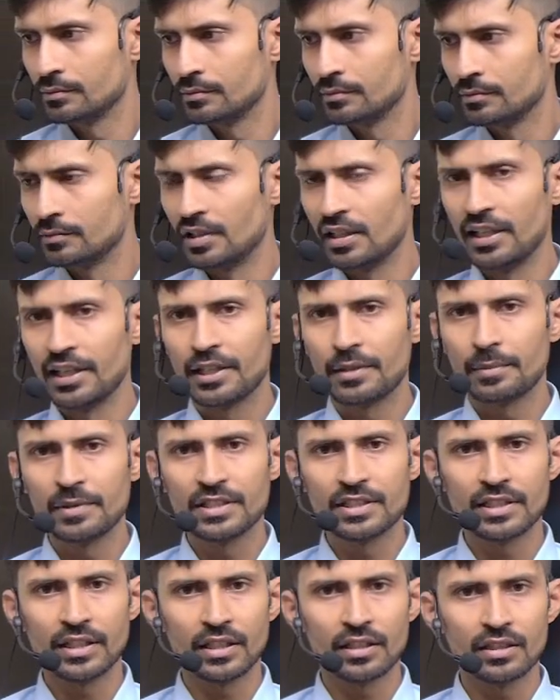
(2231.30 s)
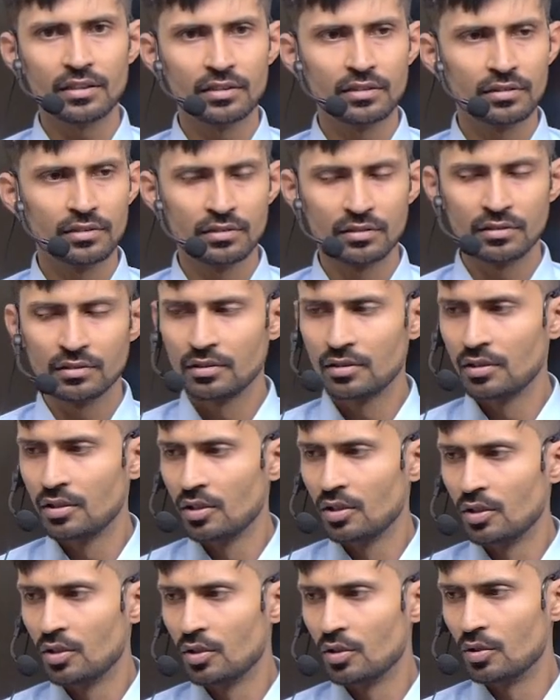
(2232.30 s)
Let me check
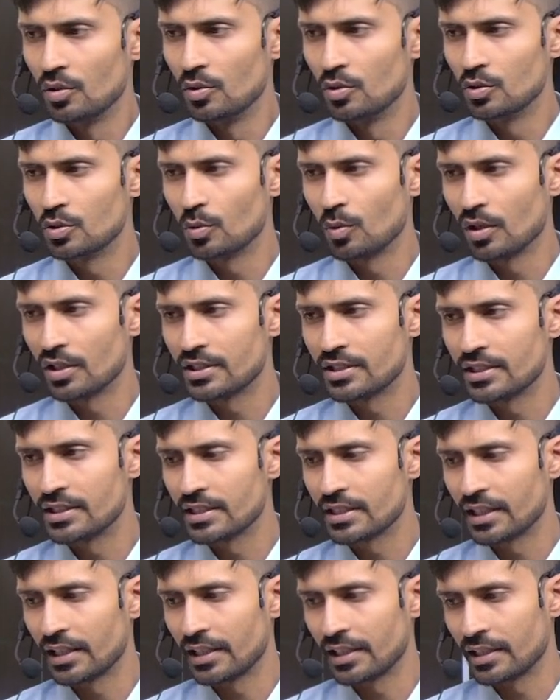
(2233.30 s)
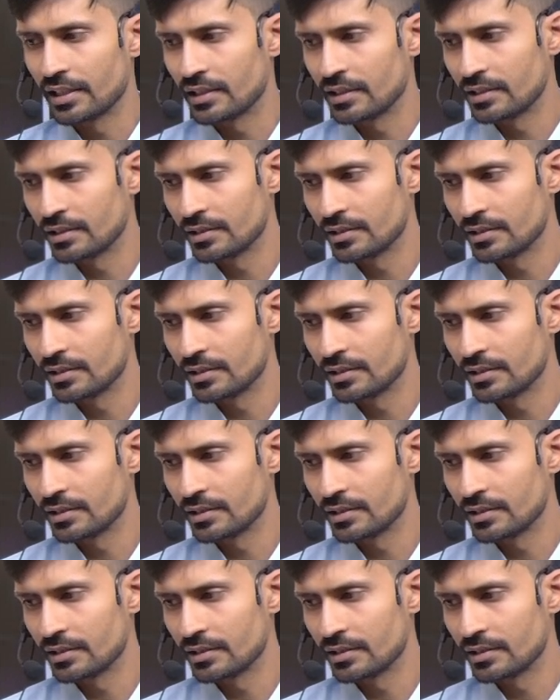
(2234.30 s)
whose watch is correct.